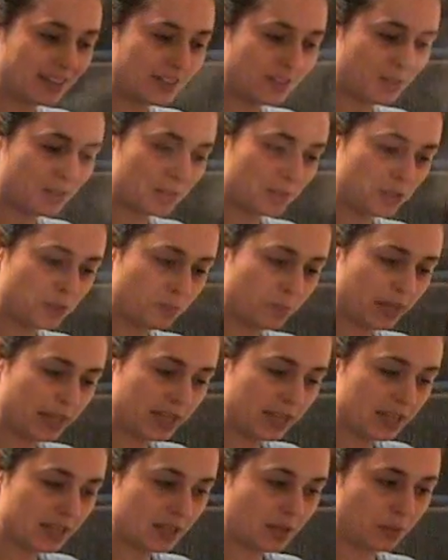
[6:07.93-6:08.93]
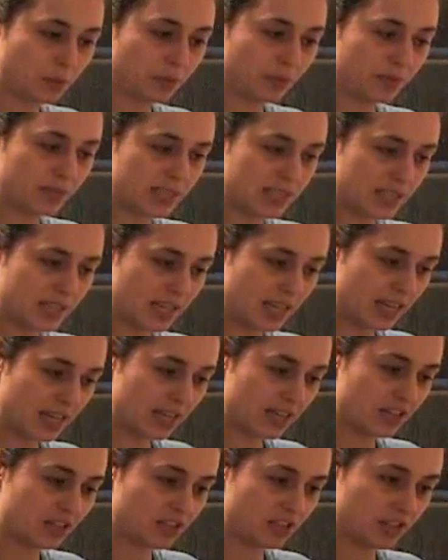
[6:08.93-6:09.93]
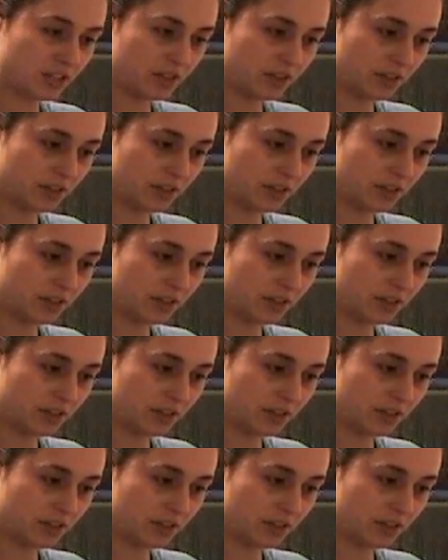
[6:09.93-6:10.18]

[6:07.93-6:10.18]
the sausage meat with the sage